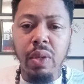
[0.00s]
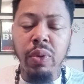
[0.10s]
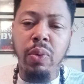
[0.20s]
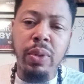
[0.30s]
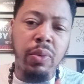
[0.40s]

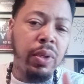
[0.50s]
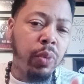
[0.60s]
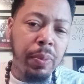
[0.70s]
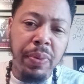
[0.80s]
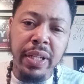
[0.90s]

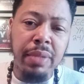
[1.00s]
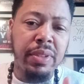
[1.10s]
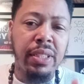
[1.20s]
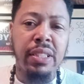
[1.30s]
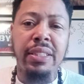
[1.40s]
We put him
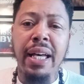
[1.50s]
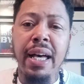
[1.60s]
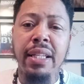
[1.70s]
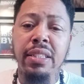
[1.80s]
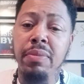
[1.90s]
to the
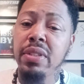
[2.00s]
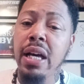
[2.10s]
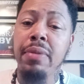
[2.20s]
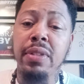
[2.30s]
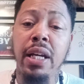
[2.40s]
side,
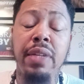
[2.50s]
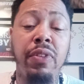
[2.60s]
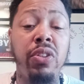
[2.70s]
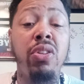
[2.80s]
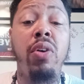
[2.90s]
sometimes not
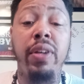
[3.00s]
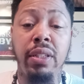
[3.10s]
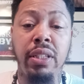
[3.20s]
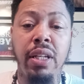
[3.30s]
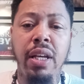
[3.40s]
even
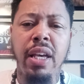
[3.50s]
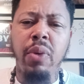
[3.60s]
knowingly,